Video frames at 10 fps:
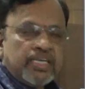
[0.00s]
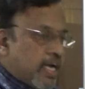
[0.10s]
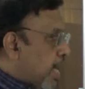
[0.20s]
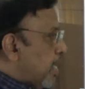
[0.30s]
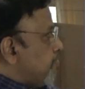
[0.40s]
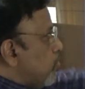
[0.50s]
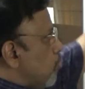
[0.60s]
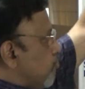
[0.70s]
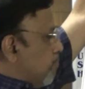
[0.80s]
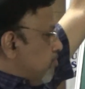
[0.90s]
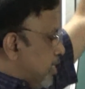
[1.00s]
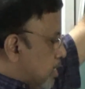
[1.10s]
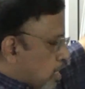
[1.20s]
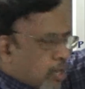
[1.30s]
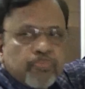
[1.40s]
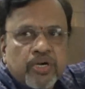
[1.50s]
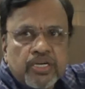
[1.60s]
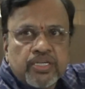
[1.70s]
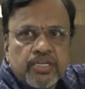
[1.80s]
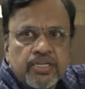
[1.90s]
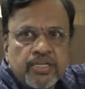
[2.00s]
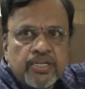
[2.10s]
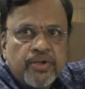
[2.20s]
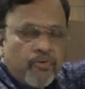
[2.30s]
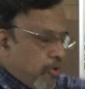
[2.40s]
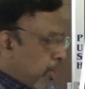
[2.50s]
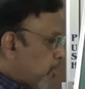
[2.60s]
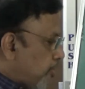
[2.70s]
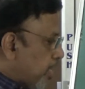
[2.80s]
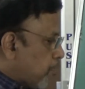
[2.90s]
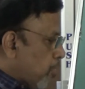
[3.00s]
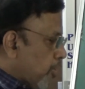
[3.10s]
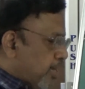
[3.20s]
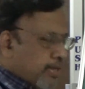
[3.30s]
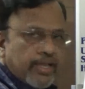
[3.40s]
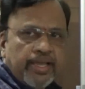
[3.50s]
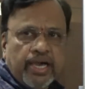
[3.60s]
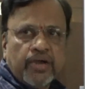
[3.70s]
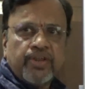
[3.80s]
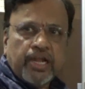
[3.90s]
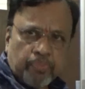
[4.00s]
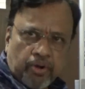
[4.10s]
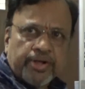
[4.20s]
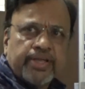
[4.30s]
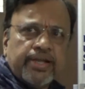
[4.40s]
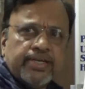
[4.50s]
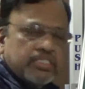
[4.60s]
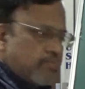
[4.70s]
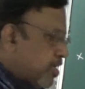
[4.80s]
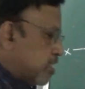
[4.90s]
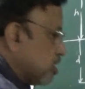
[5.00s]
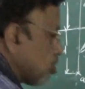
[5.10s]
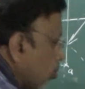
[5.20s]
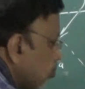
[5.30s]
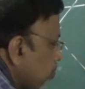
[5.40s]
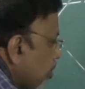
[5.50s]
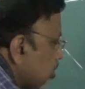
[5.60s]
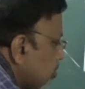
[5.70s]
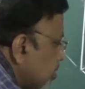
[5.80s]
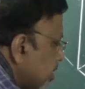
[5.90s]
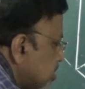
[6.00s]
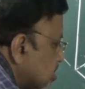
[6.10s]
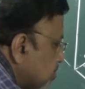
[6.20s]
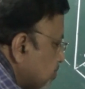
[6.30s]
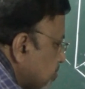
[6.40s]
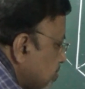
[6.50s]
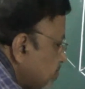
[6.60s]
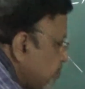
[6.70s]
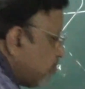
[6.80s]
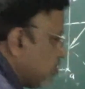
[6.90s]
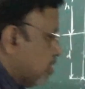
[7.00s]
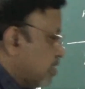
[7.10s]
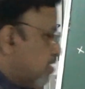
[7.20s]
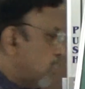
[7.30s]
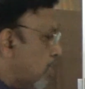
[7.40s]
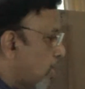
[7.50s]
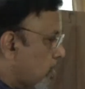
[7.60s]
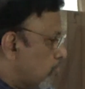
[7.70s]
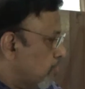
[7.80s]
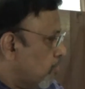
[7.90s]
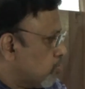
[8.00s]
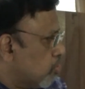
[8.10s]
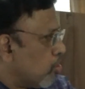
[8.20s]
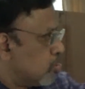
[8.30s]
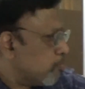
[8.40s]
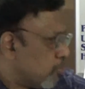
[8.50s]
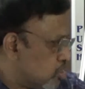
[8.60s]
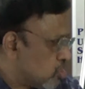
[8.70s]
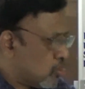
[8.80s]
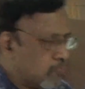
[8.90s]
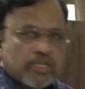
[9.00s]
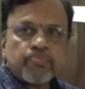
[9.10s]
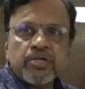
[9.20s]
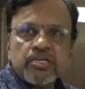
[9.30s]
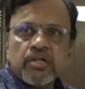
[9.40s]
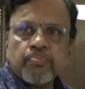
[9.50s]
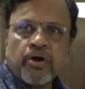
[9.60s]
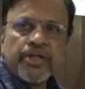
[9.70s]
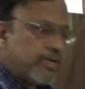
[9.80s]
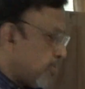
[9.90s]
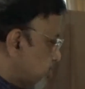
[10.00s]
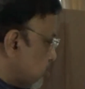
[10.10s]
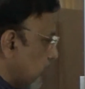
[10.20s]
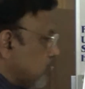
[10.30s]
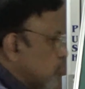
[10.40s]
And if you look from the top, where do you get point A? I will get point A itself. That is the top view point over here itself. Now if I want to draw the projection of that particular point, so as